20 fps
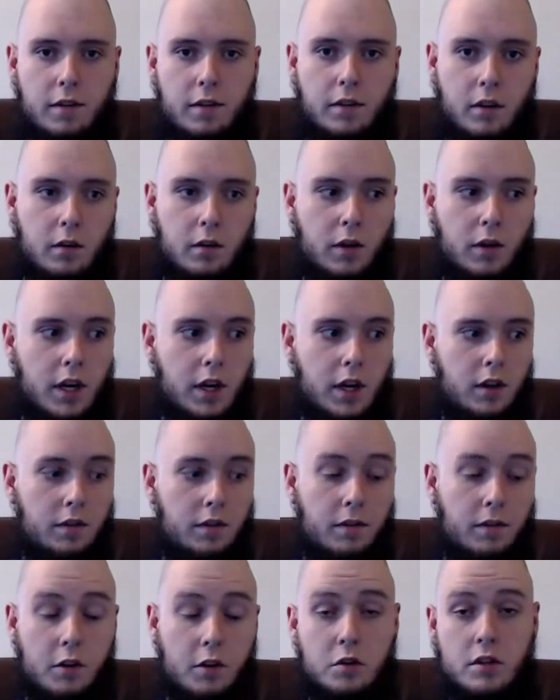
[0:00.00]
if you're
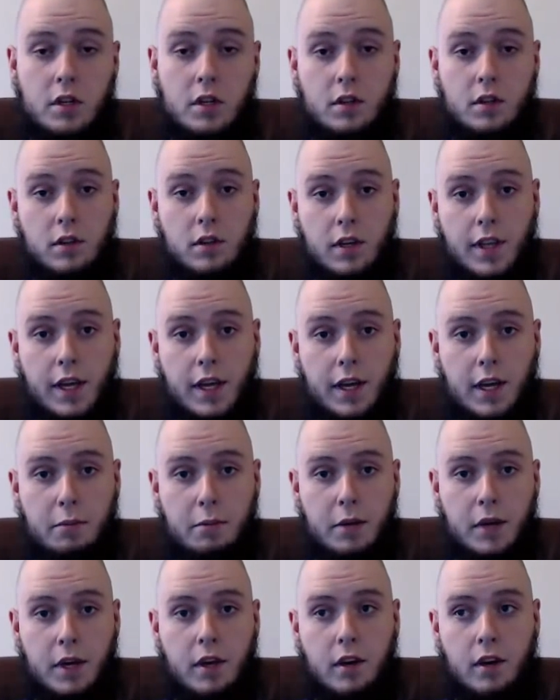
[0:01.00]
interested in looking that
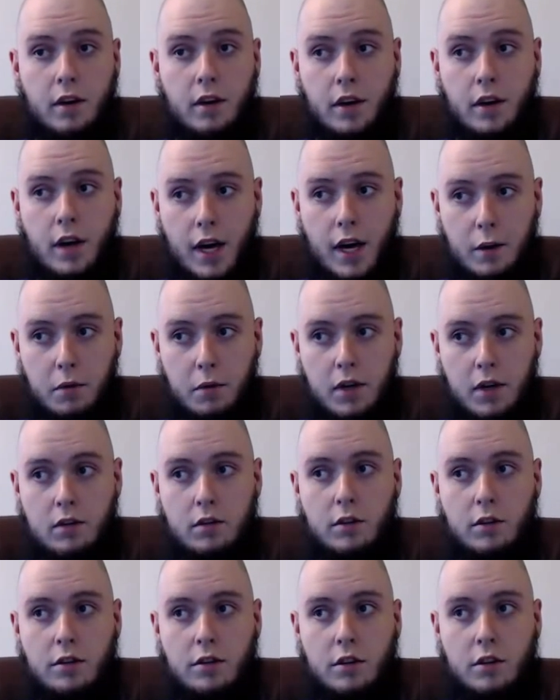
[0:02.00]
up, I
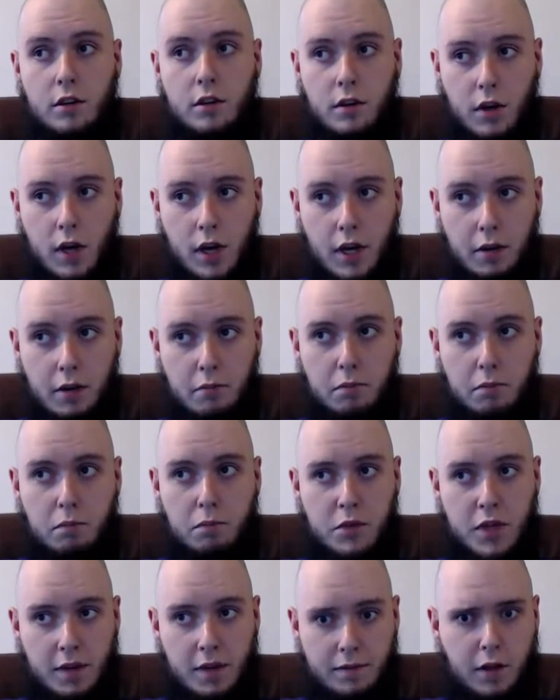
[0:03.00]
would
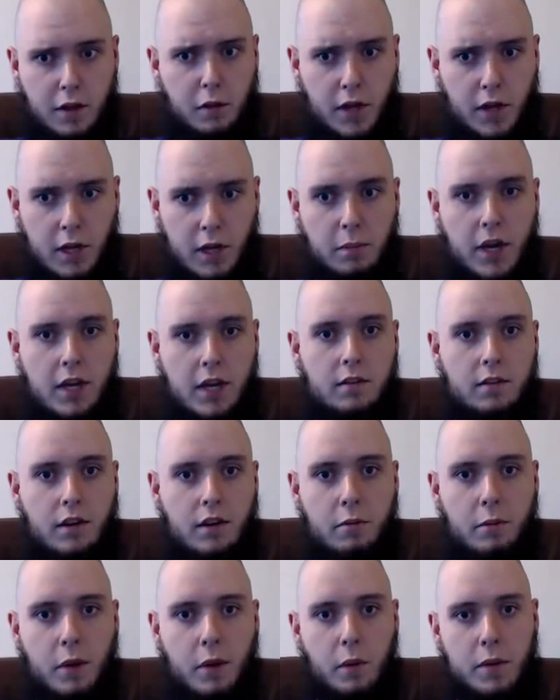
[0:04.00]
definitely recommend
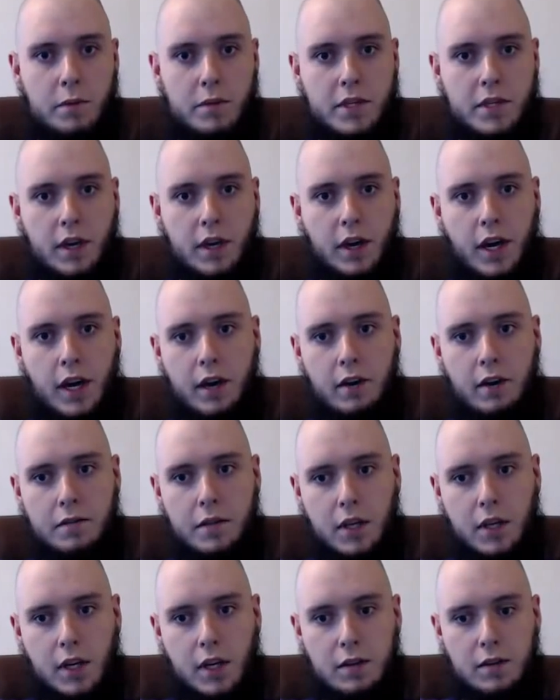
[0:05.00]
on my website. I have
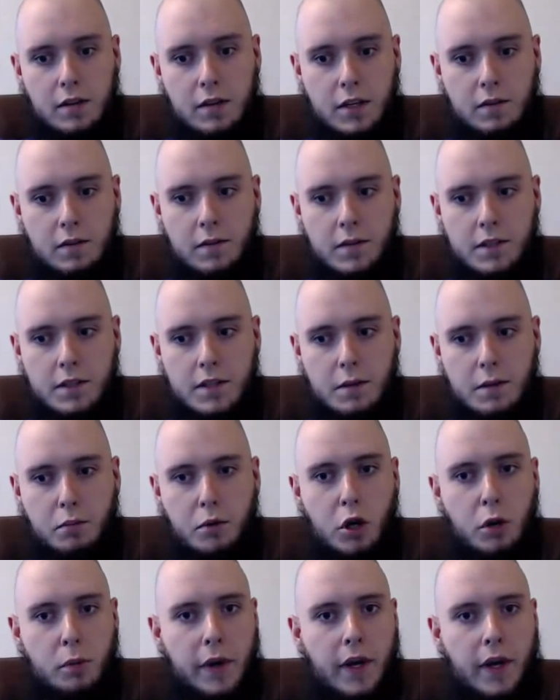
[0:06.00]
the difference that
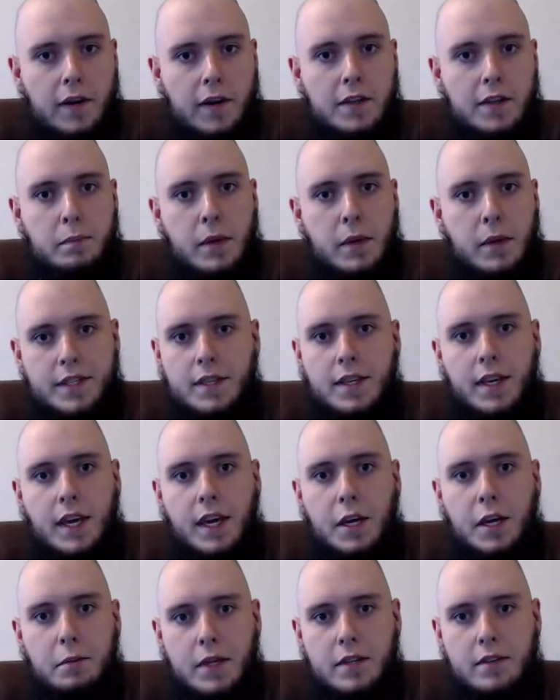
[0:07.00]
probiotics makes in
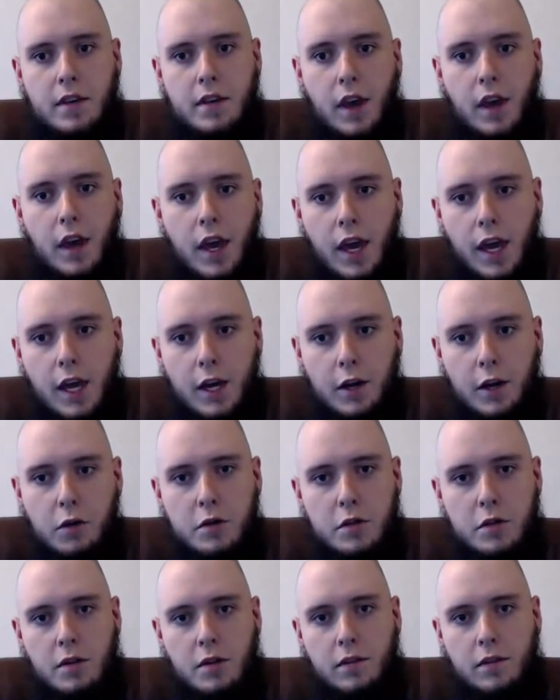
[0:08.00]
cannabis, and it
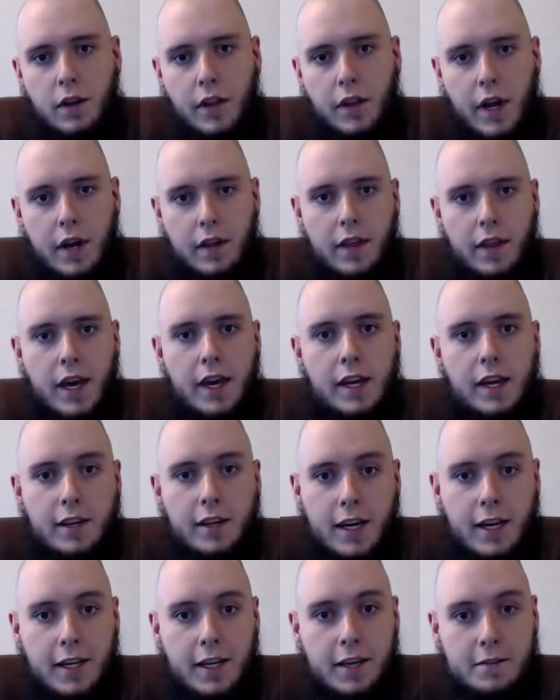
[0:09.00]
goes over a lot of that, and it
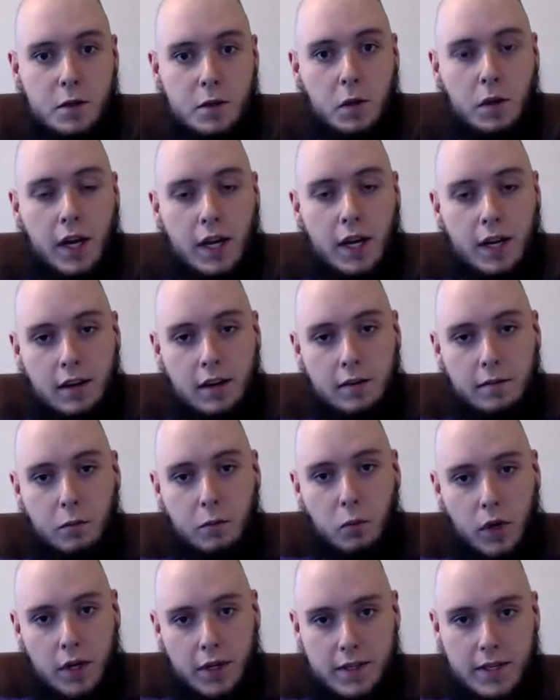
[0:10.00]
kind of gives you an idea of
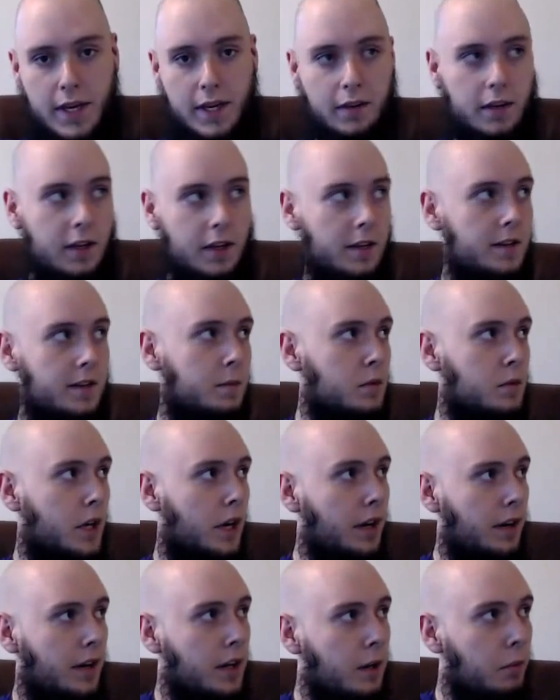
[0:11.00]
what exactly it is I'm
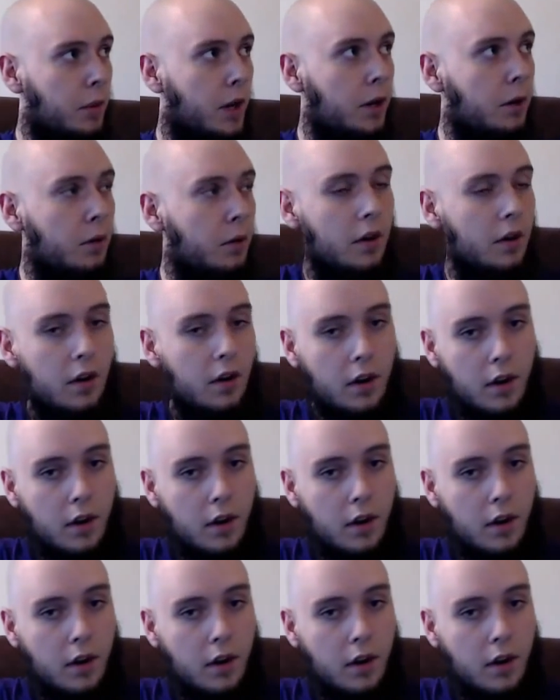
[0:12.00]
talking about.